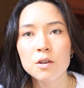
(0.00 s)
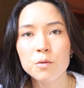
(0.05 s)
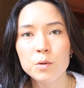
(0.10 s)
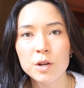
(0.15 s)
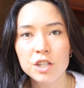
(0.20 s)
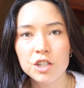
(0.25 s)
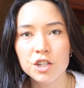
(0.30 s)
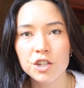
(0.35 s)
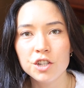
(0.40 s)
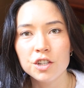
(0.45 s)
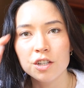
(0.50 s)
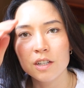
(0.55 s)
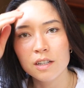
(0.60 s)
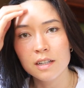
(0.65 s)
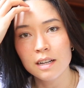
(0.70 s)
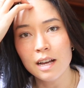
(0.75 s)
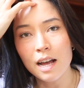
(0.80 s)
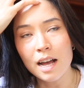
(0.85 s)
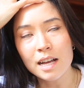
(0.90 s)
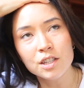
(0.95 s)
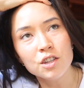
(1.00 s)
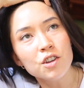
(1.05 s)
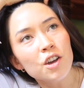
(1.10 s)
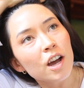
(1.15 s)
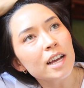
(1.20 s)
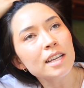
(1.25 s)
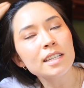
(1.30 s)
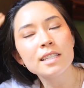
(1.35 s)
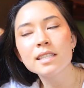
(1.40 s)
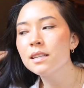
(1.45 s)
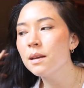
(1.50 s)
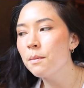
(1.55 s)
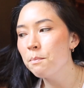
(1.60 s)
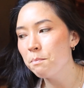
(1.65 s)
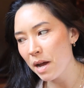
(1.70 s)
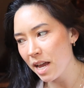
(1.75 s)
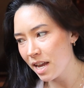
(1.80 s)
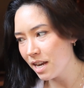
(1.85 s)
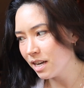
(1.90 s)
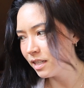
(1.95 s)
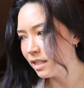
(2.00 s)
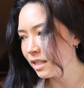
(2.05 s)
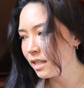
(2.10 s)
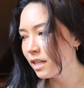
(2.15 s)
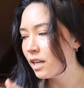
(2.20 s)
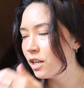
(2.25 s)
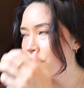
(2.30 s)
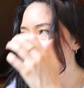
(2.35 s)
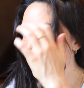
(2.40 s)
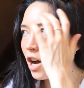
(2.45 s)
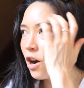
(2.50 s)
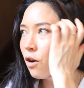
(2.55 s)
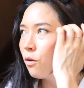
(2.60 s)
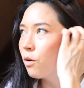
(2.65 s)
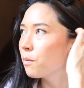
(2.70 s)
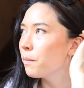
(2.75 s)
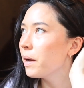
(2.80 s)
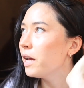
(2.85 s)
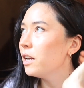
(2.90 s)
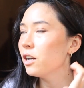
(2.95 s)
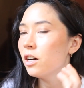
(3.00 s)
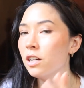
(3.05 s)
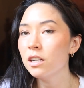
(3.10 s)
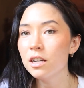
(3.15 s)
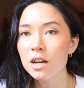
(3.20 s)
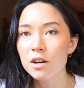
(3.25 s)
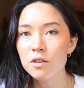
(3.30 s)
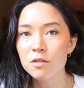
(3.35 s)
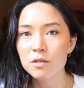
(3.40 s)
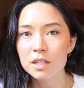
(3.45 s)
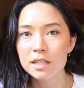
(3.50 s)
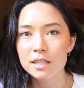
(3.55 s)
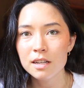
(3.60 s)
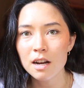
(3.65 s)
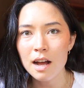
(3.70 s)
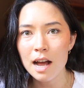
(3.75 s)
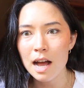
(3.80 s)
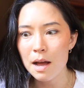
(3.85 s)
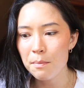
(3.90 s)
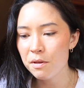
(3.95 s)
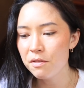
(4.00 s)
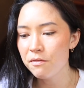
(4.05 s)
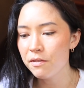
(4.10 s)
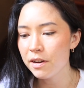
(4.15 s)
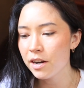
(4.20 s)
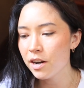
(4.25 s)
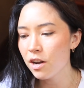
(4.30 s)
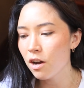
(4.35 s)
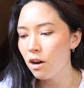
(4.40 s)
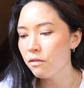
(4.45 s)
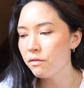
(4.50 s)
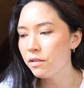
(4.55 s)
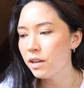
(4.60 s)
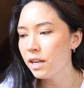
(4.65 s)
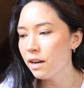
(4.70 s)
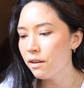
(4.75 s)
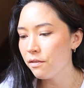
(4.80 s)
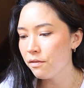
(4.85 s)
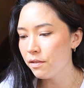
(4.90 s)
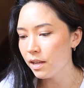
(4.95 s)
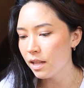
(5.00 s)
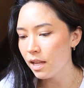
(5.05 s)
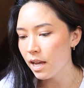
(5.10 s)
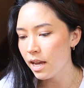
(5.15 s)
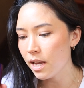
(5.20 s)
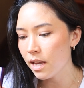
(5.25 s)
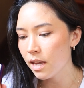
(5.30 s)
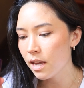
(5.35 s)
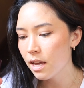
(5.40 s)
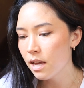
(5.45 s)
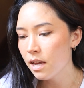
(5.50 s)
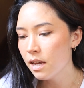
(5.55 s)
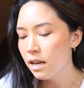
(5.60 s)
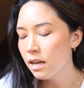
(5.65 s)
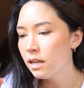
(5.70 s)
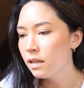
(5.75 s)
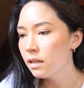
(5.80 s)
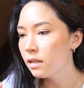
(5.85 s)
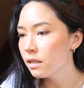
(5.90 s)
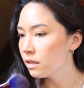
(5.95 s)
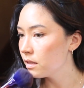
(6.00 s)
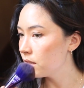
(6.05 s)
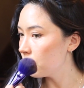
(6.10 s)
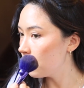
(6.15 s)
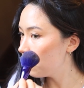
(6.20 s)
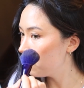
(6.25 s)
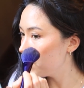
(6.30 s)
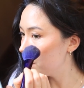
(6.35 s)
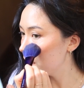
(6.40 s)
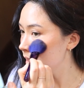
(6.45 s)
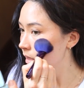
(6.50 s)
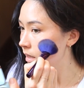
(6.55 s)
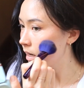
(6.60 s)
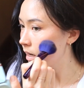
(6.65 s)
which, as you guys might know or might not know, does not happen very often, I feel like. So it's